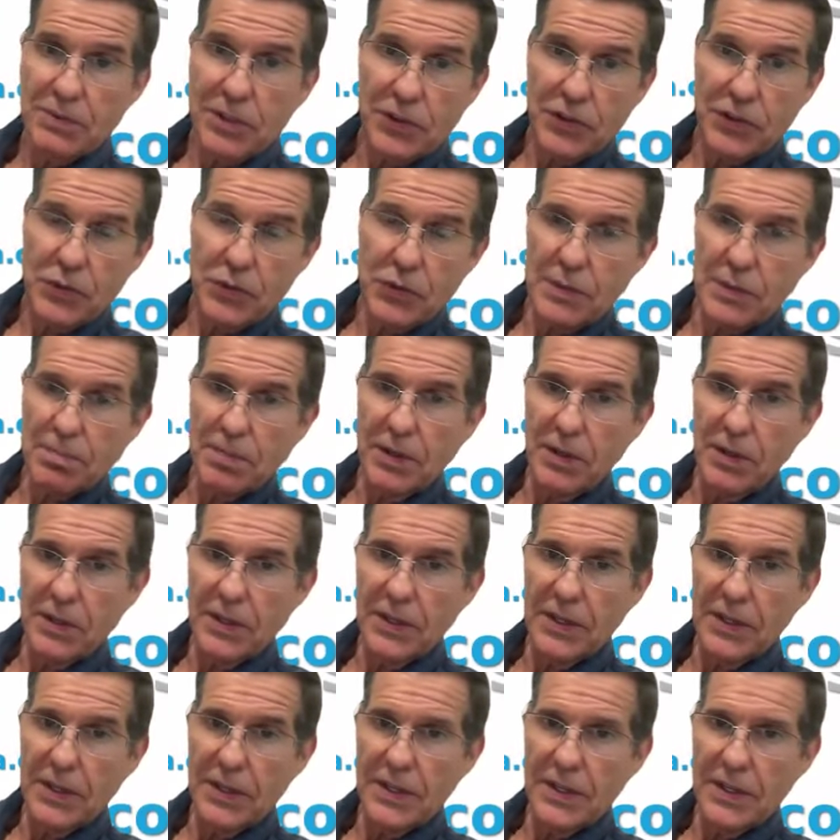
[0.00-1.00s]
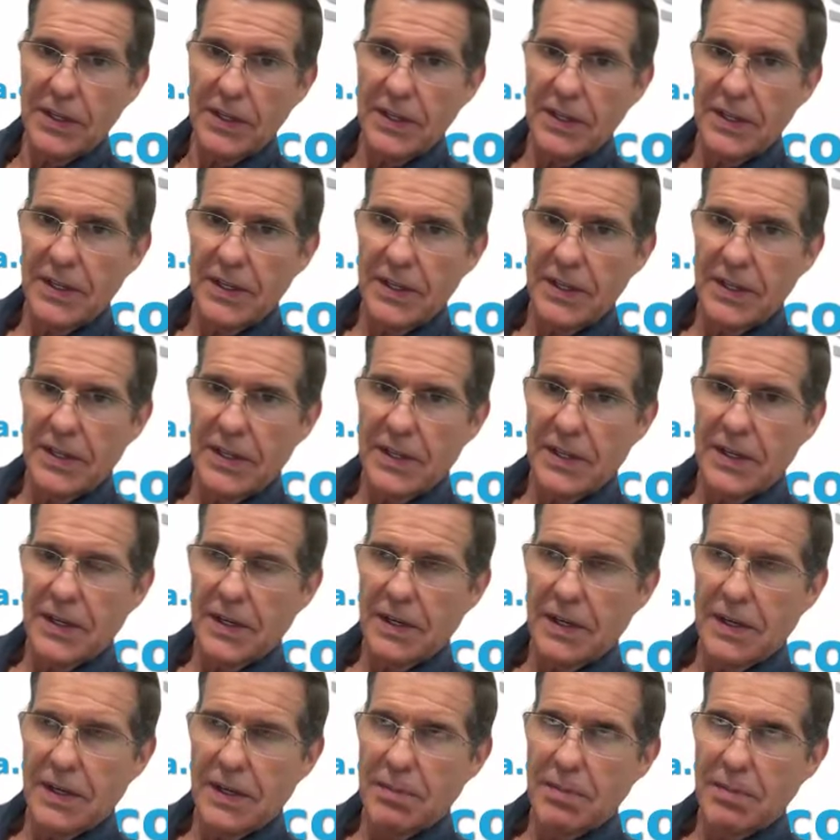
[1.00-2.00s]
3 billion.
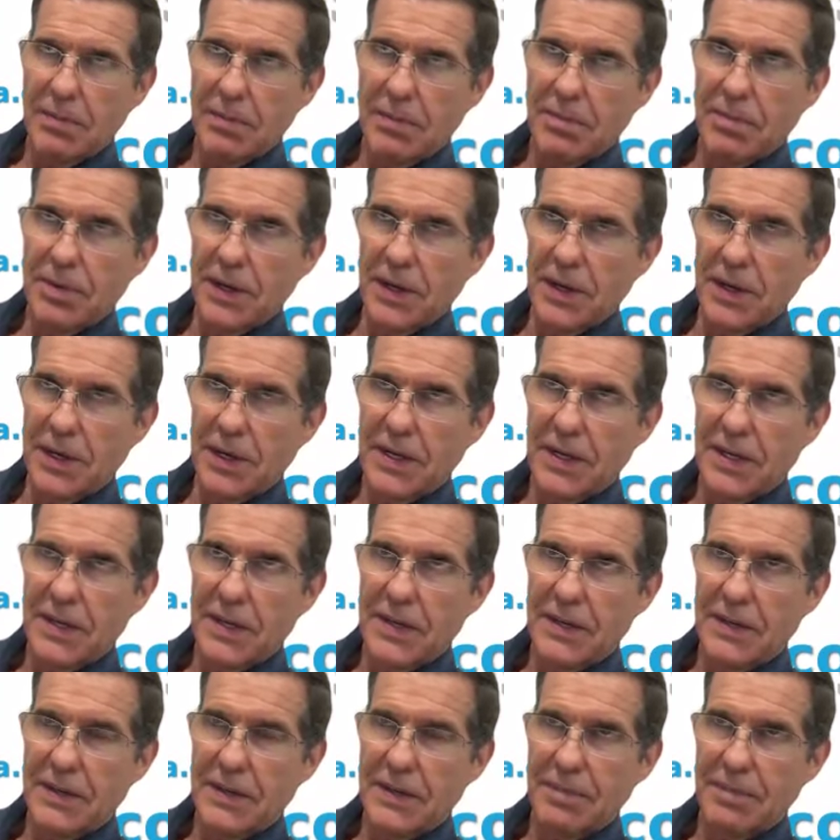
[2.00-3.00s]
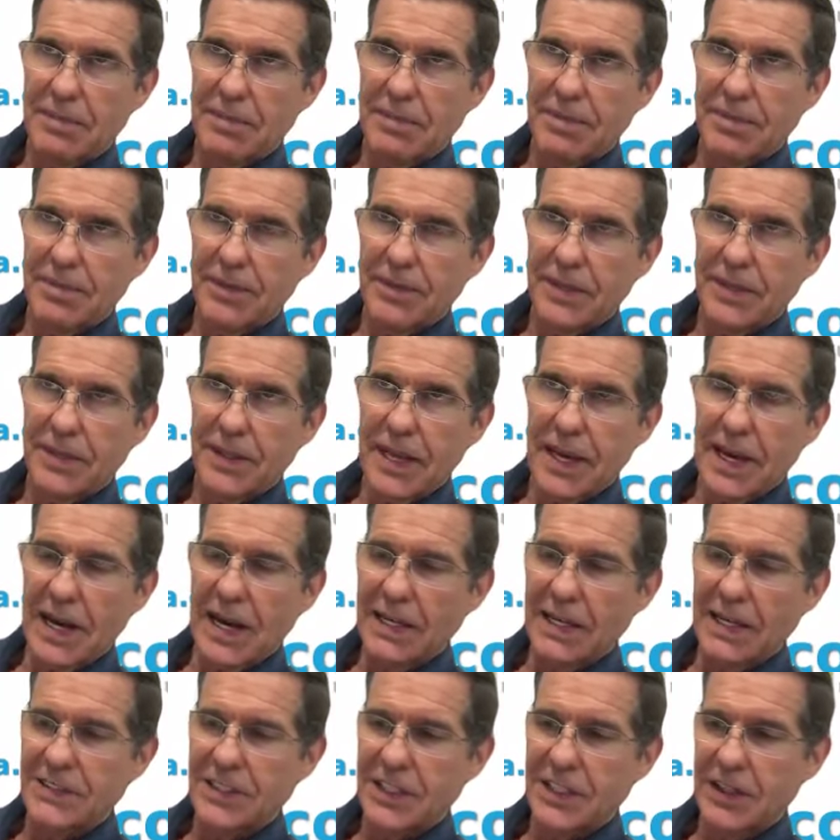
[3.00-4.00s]
But yeah,
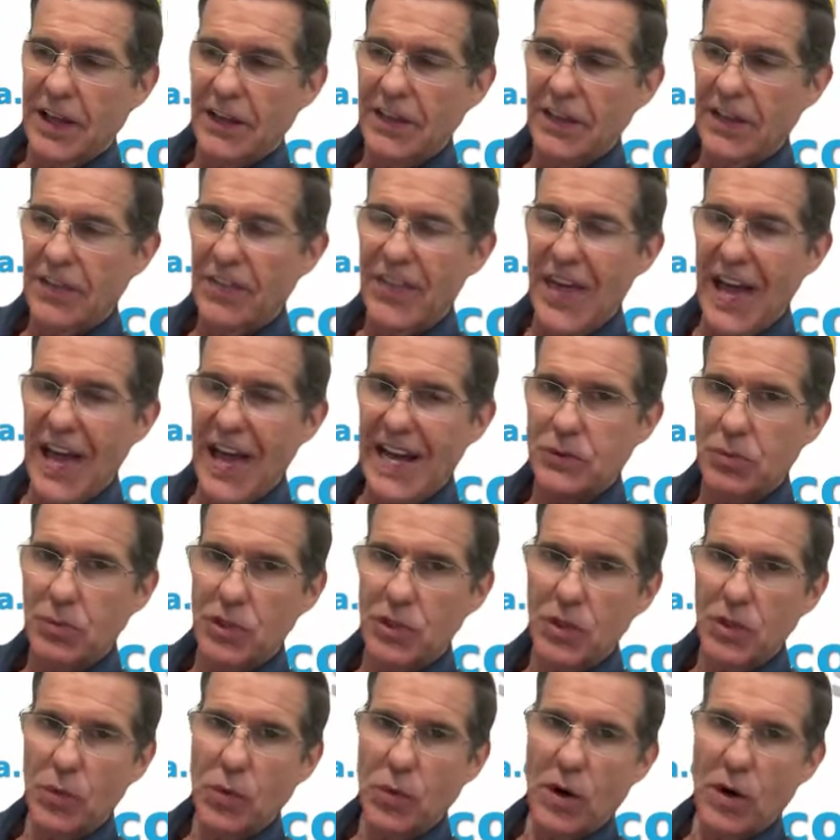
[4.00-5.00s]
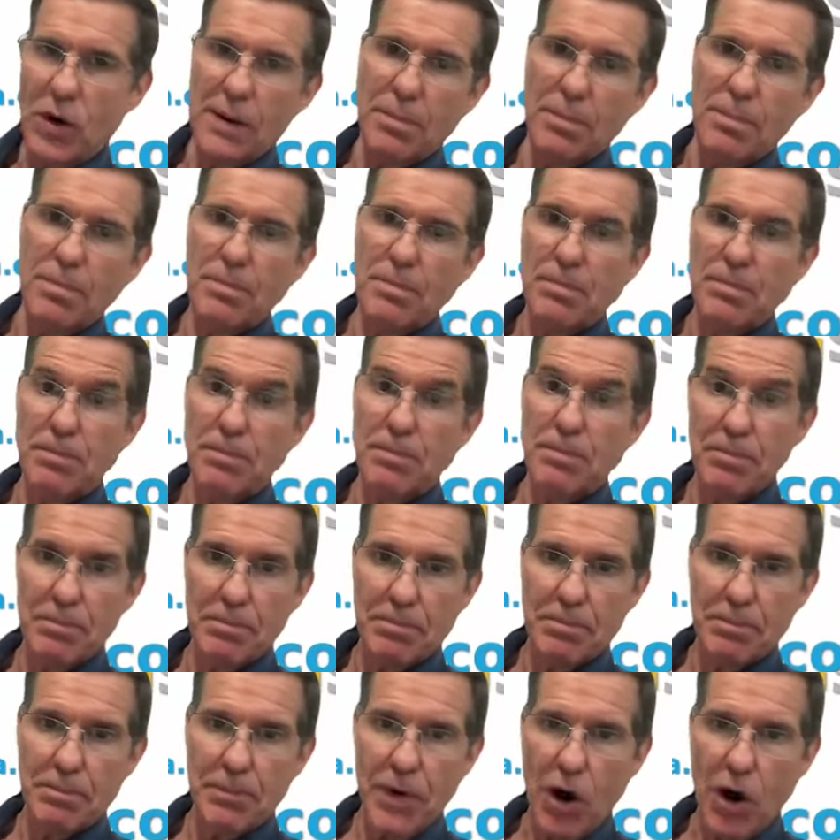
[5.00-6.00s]
I think that's where you want to
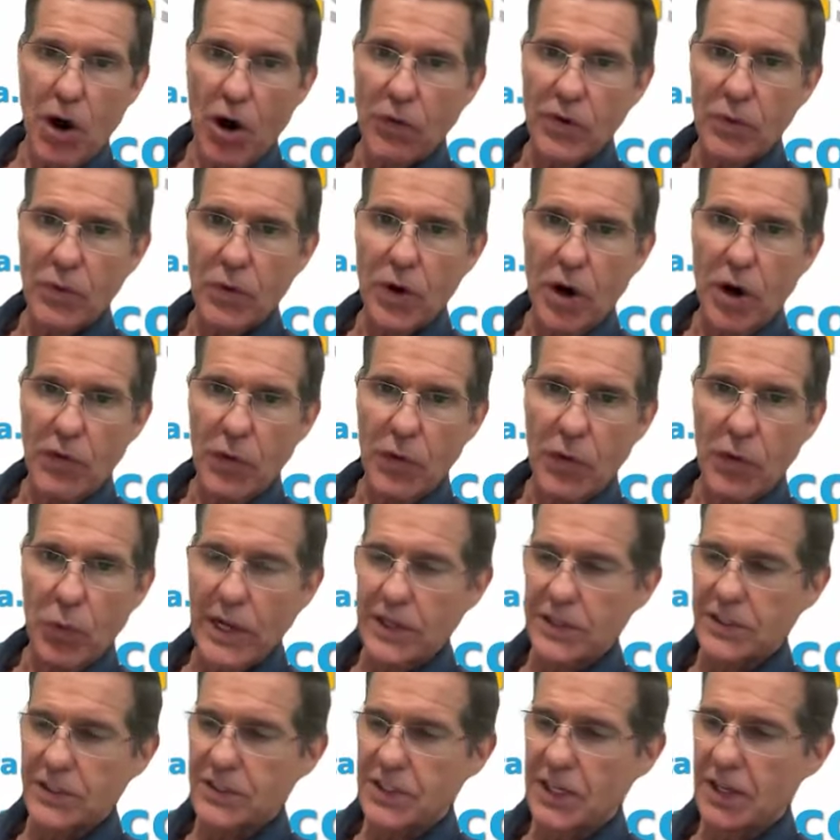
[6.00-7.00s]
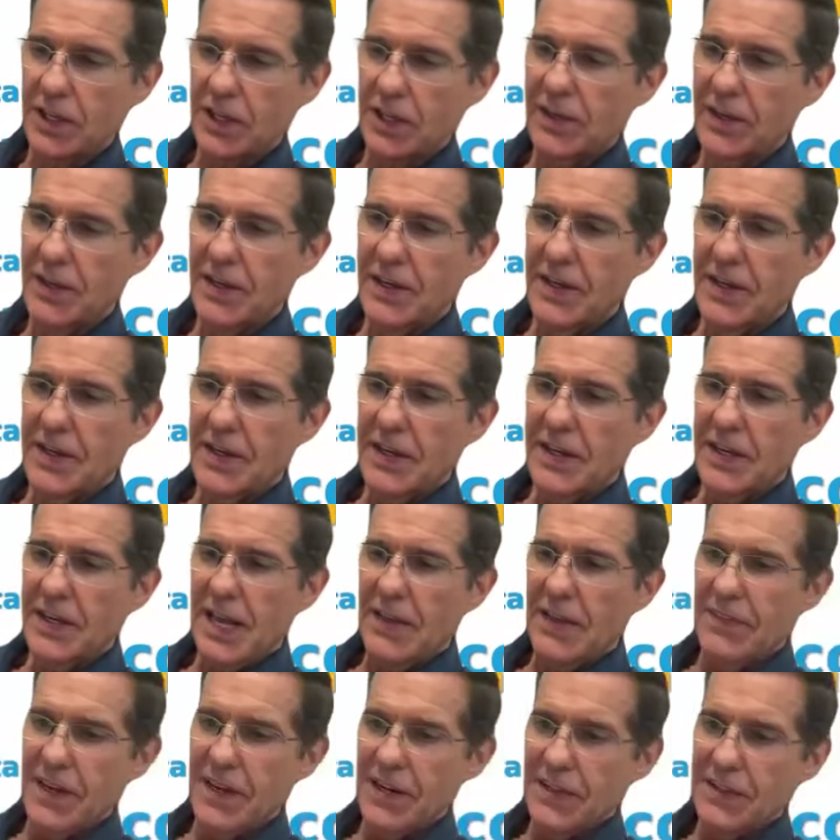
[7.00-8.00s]
overweight yourself.
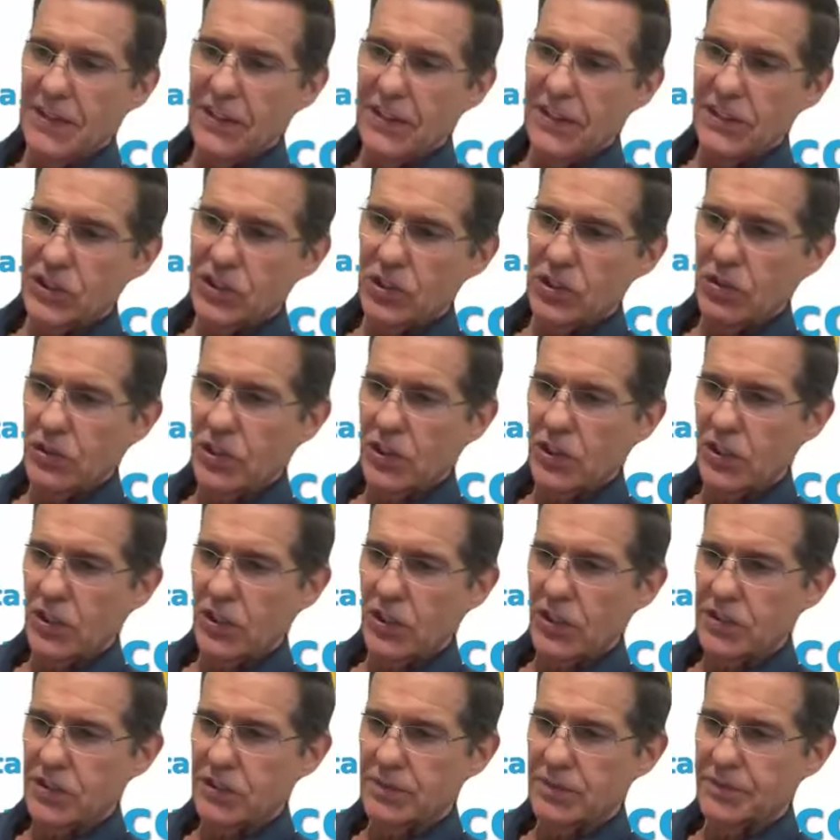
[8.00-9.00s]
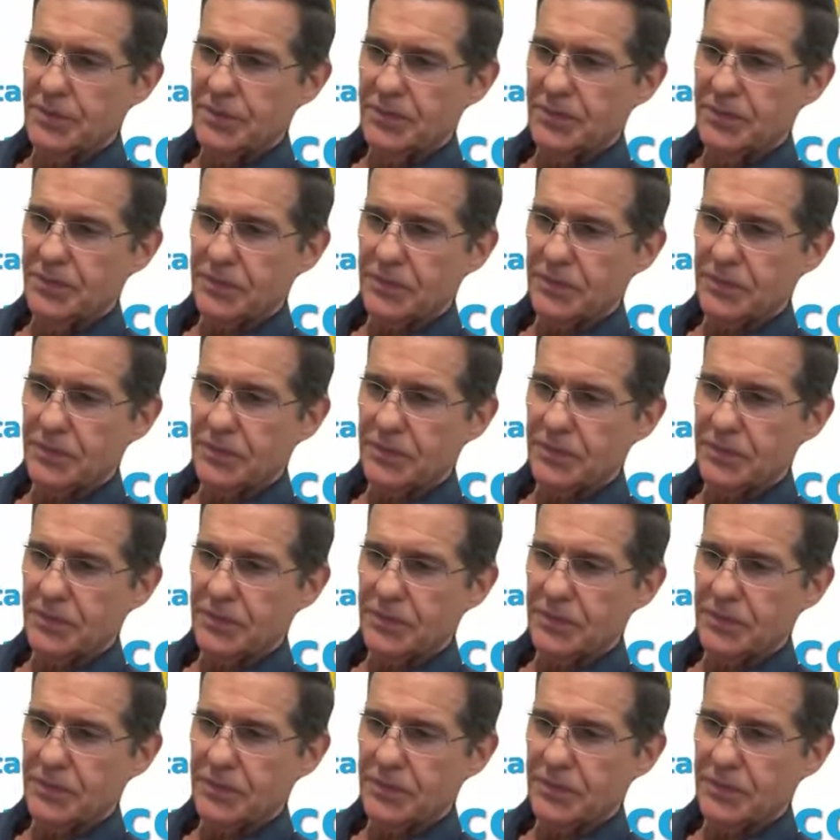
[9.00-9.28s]
And then in the juniors,